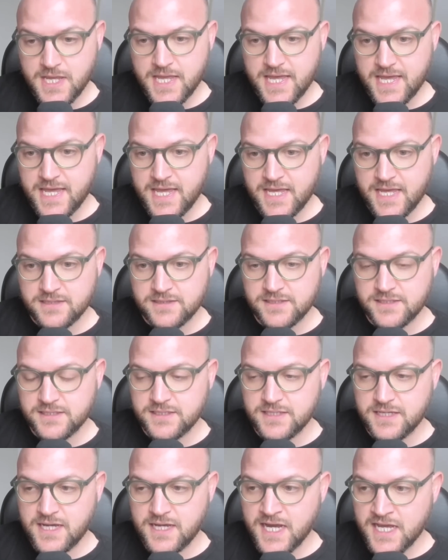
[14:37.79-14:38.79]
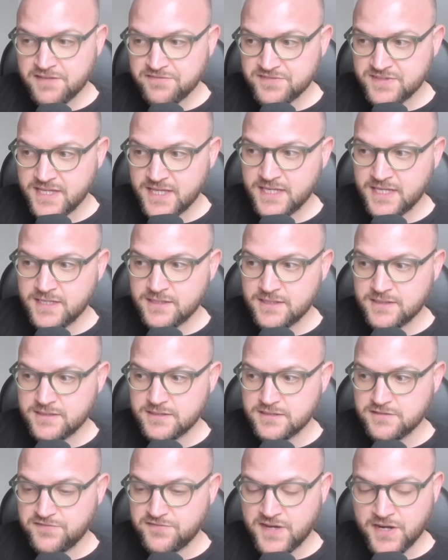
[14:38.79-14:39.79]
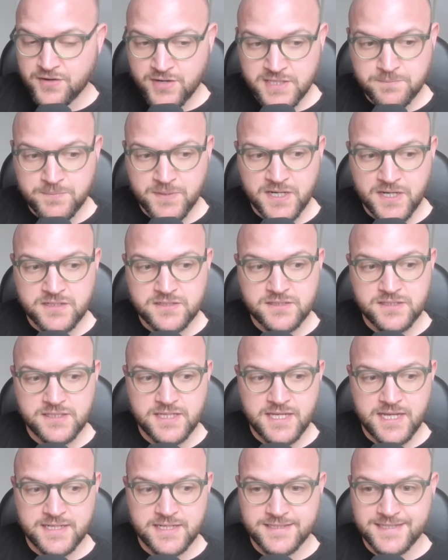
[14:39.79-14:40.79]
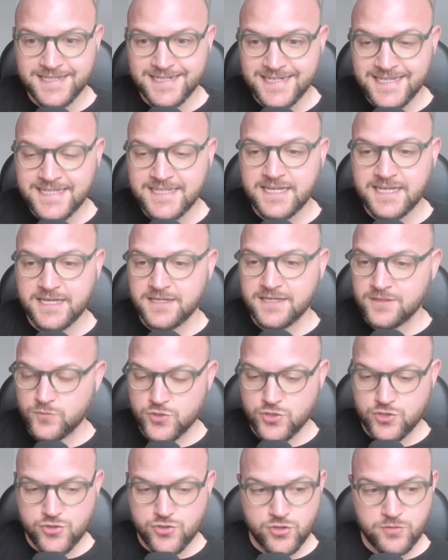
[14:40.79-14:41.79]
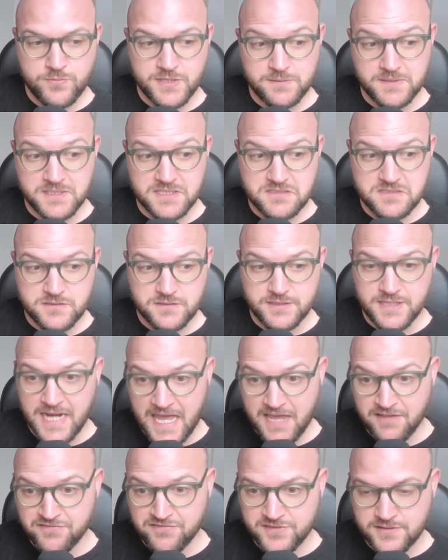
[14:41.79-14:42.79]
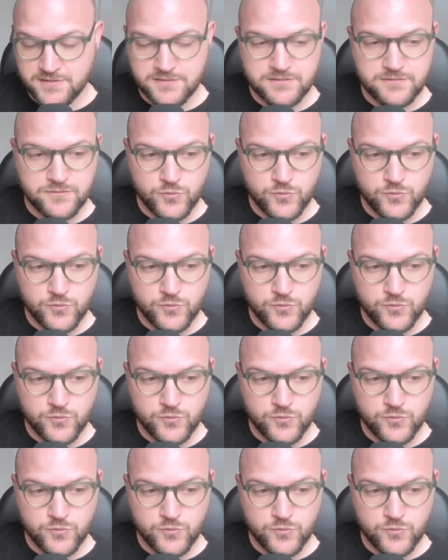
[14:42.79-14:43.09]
And the AfD, the far-right party, and the Linke, which in Germany means the left,